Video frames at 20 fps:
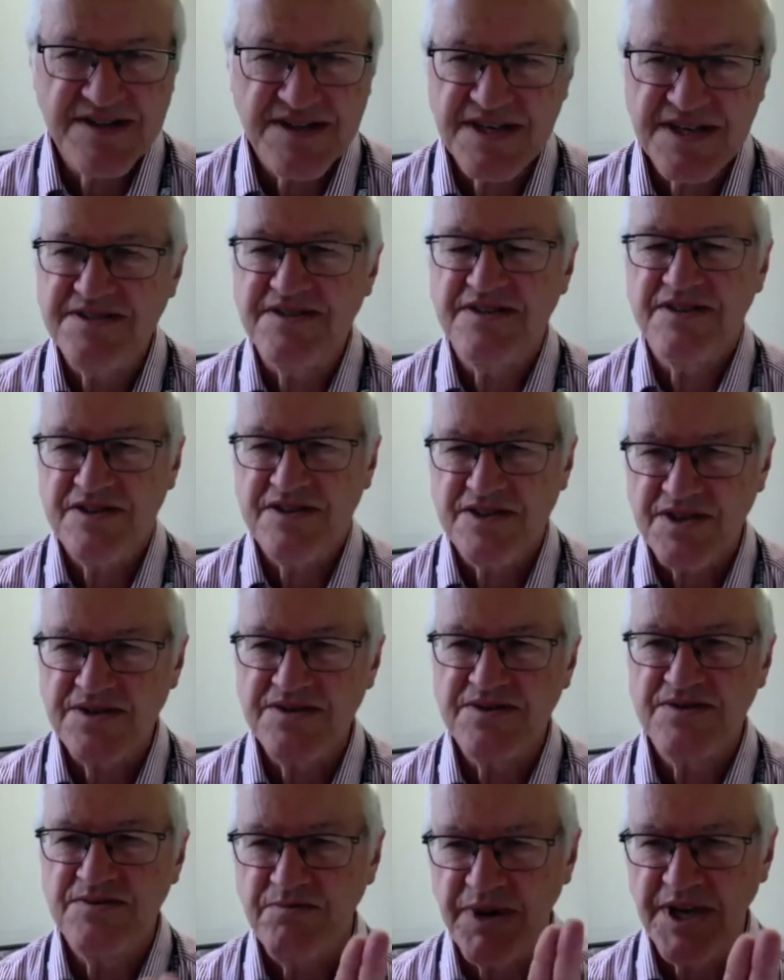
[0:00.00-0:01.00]
These are the
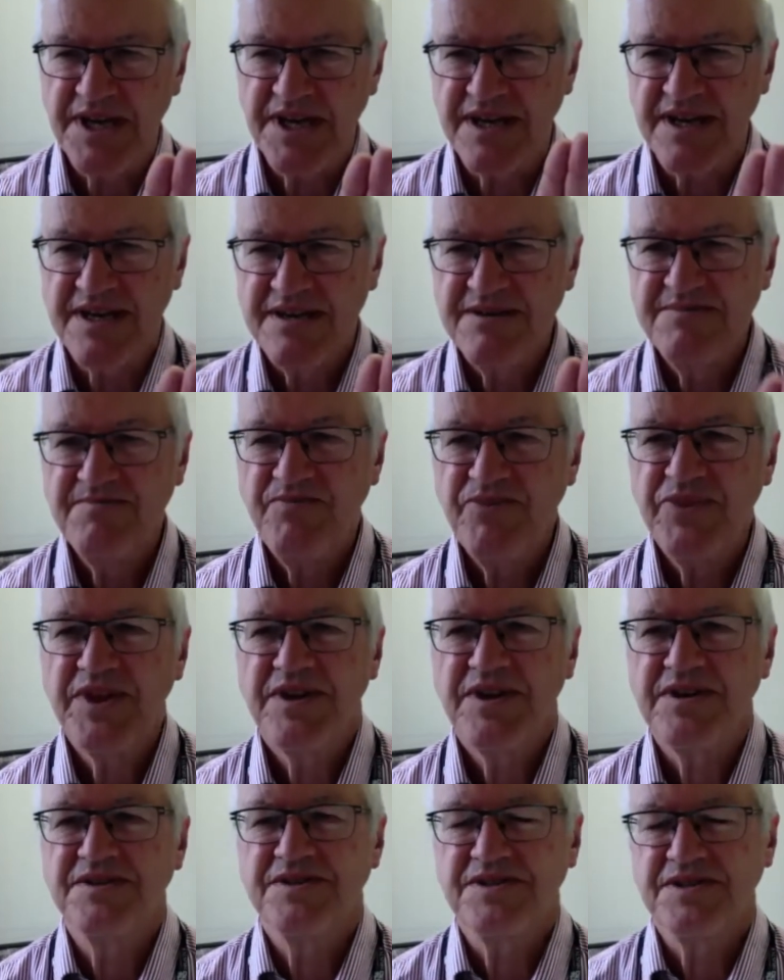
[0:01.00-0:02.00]
two big
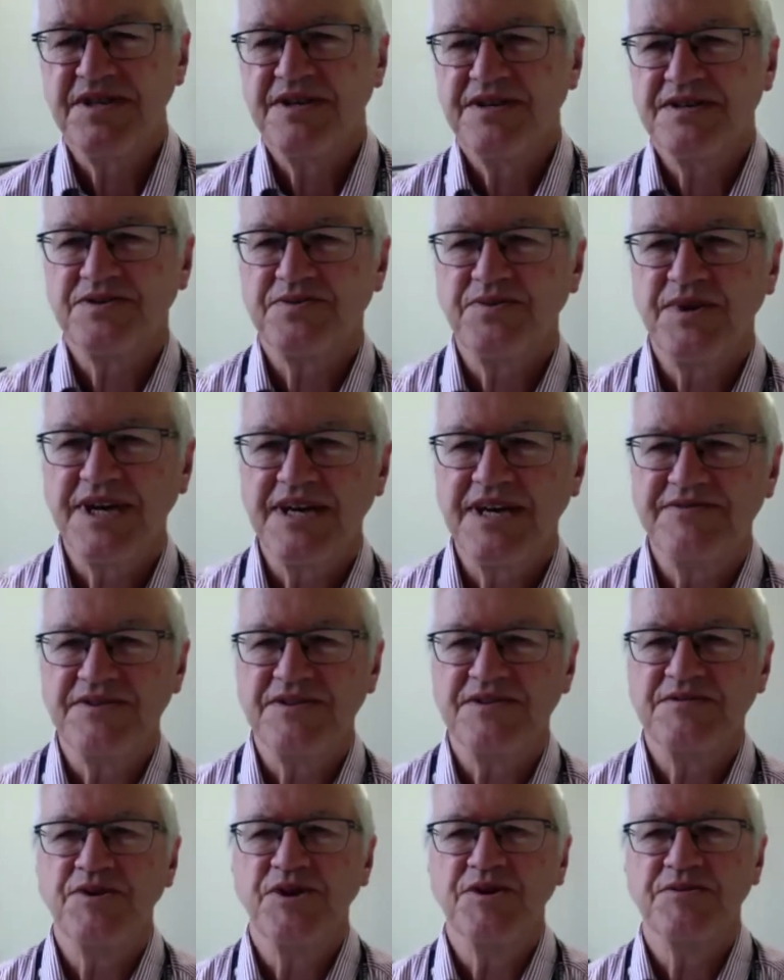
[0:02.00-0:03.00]
concerns we have
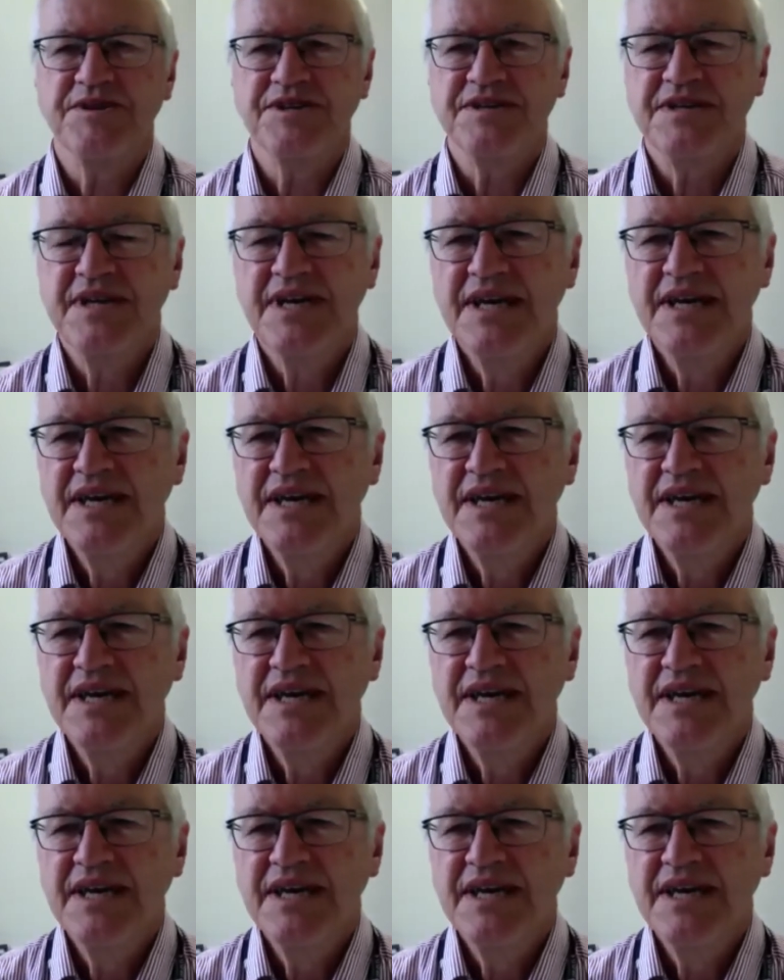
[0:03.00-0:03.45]
at the moment.